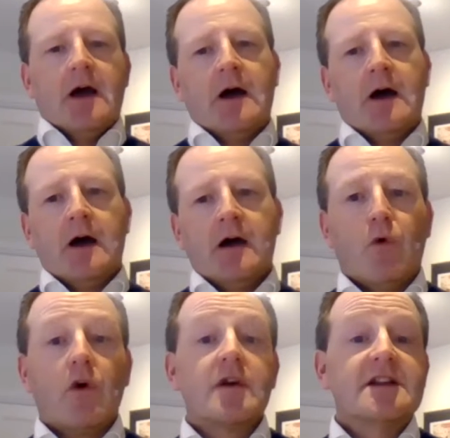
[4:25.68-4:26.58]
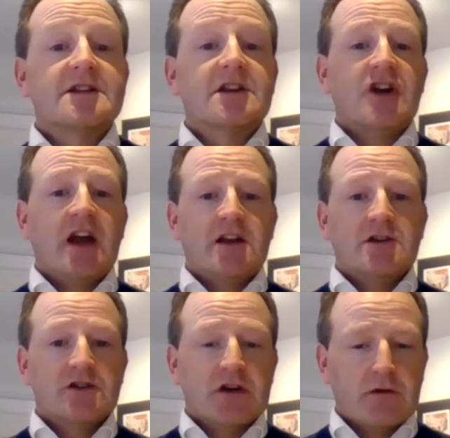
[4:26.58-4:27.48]
and what needs to
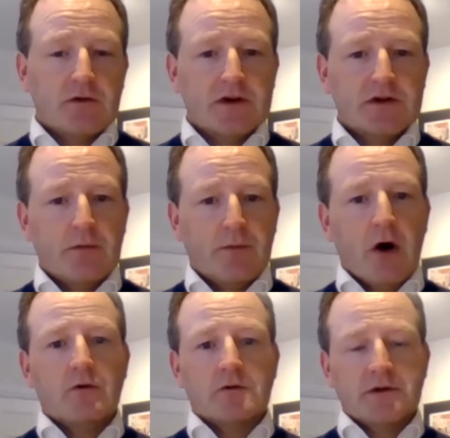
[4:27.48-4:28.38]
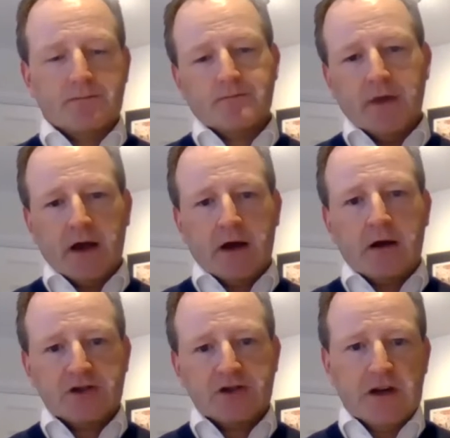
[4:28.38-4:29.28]
change in order to uphold
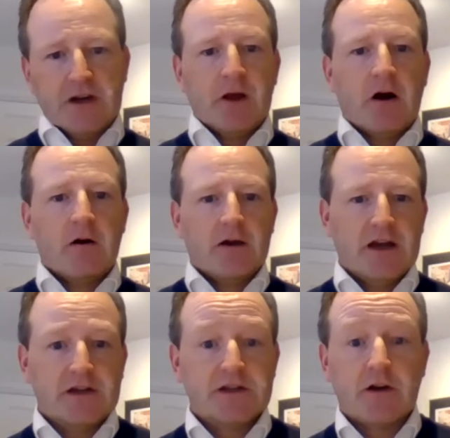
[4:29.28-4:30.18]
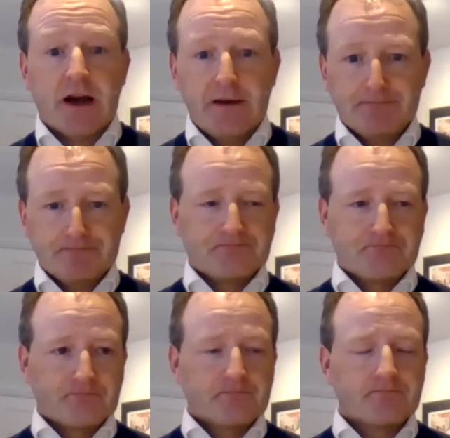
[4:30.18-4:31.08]
GDPR internally.
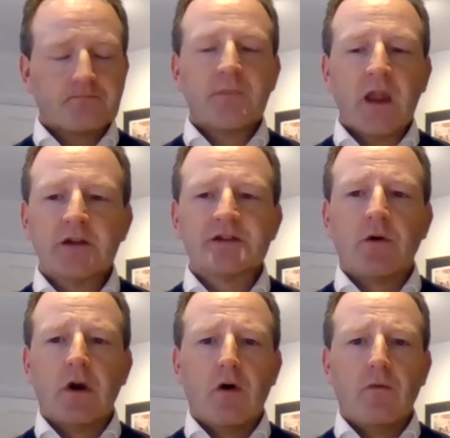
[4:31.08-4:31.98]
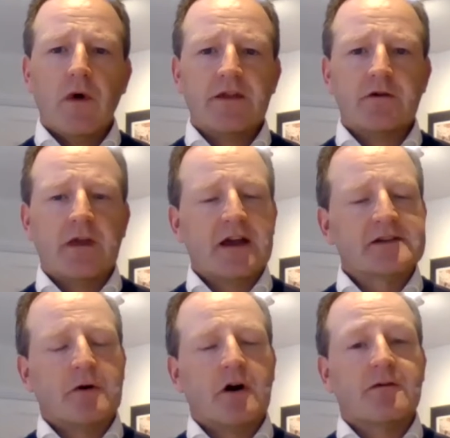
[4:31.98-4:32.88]
So we're a long way through that as
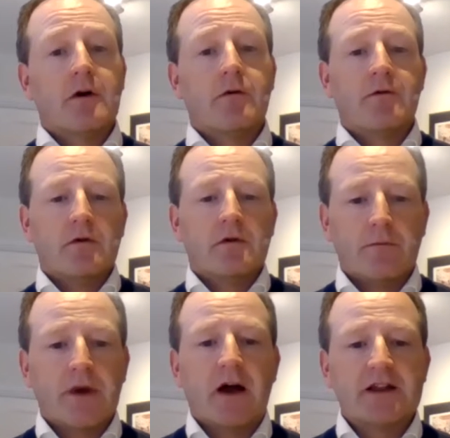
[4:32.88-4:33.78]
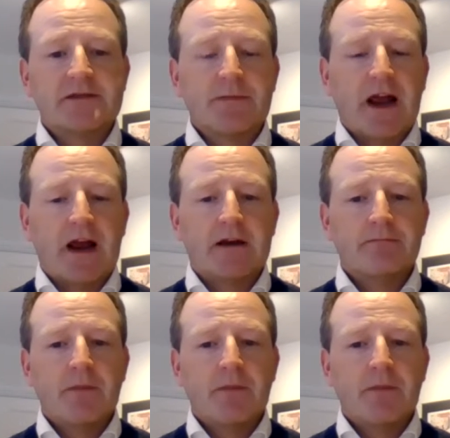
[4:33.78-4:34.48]
part of an overall compliance plan.